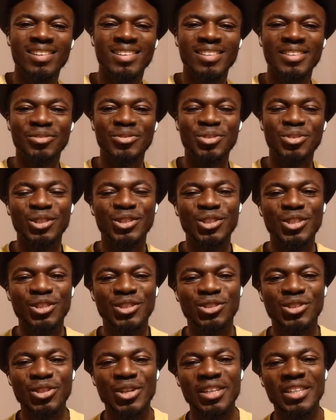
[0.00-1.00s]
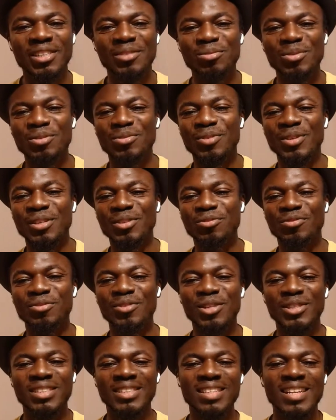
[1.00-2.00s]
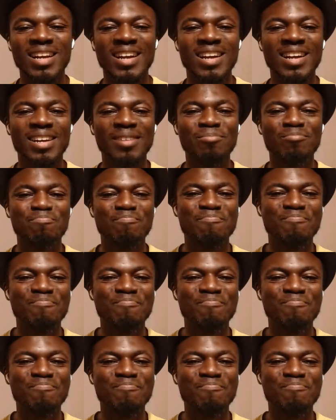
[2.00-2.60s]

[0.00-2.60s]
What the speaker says: If you're just joining me for the first time,